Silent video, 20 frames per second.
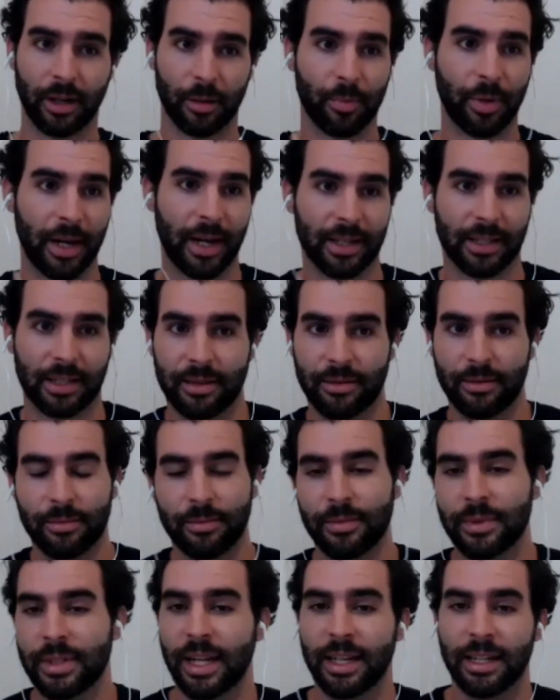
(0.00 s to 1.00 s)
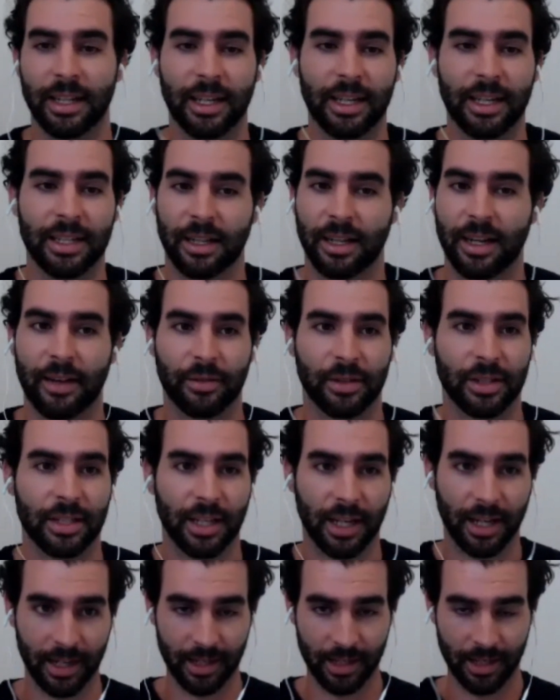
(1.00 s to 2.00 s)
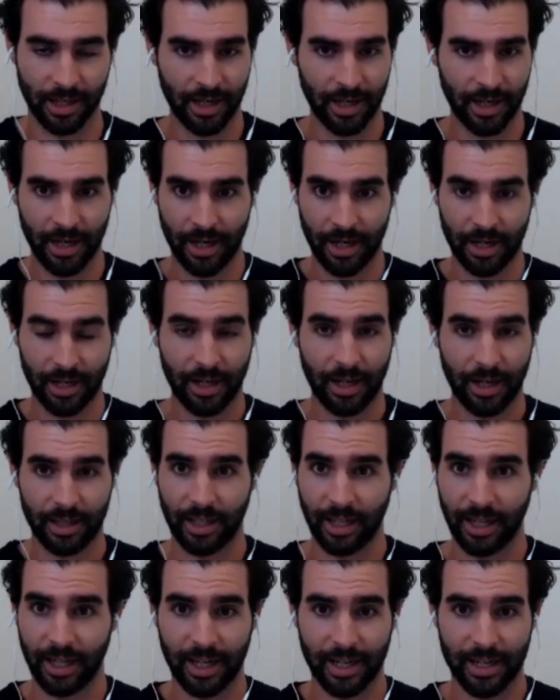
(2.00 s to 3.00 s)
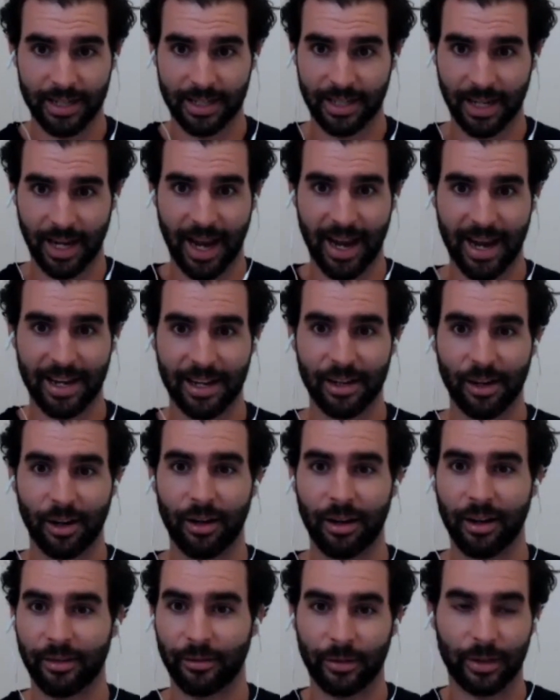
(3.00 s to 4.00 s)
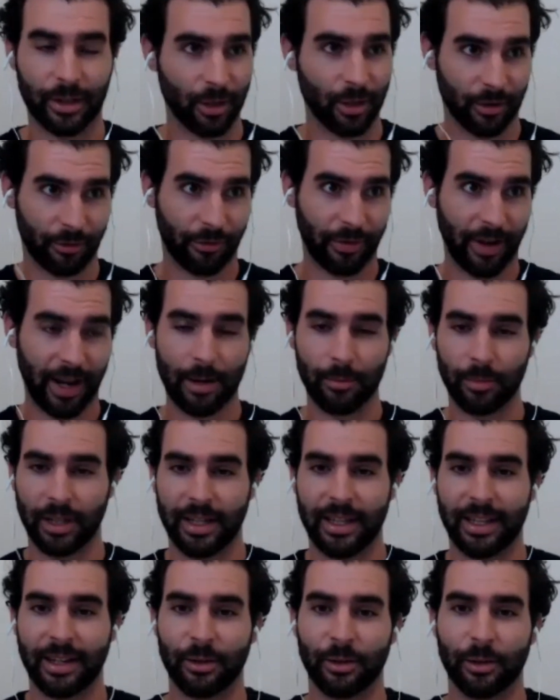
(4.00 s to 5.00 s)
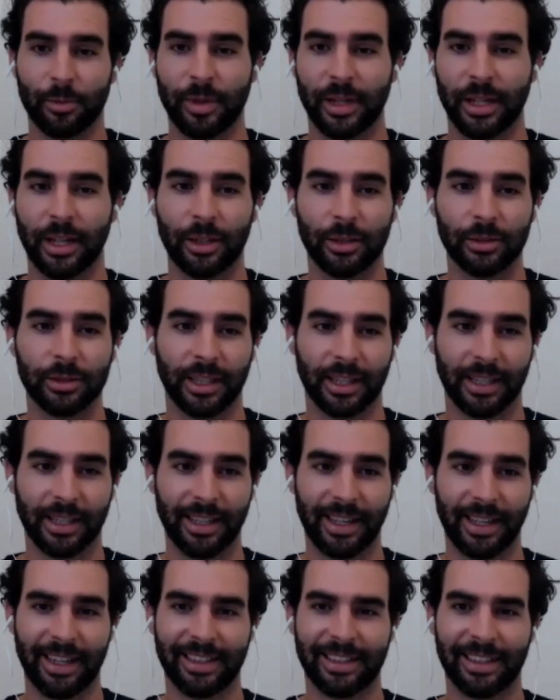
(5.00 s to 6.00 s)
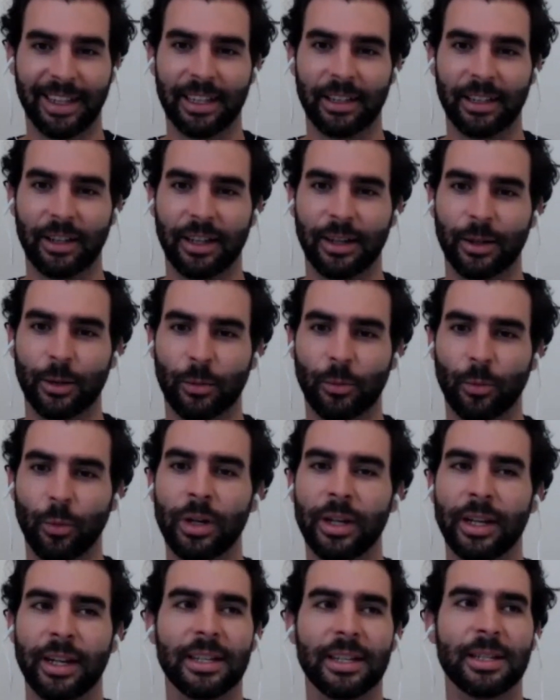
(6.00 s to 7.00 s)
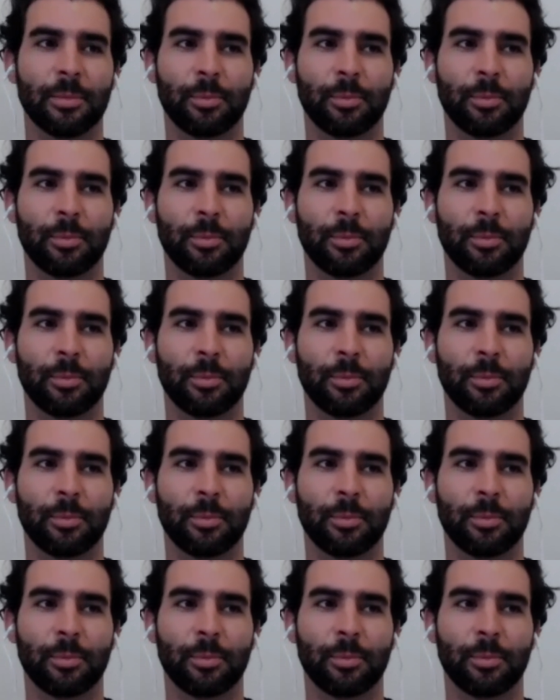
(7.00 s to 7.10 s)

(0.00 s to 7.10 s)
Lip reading: past 10 years, I'd have to say. years, and I've got family, they're all a bit older, and they're like, what is a